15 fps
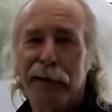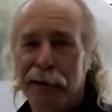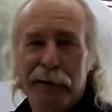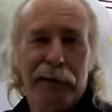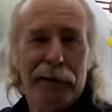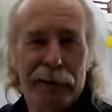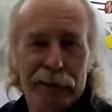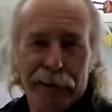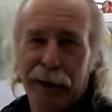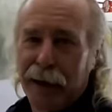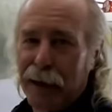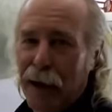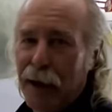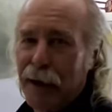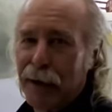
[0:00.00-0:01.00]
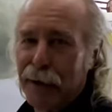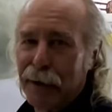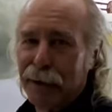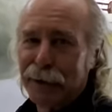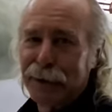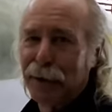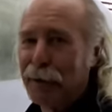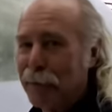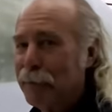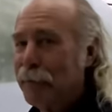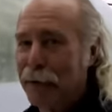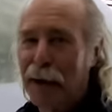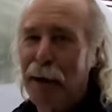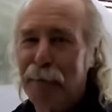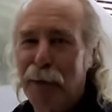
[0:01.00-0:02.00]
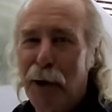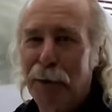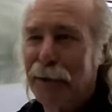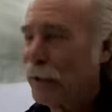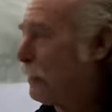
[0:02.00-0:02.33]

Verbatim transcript: and I got it here. So I broke the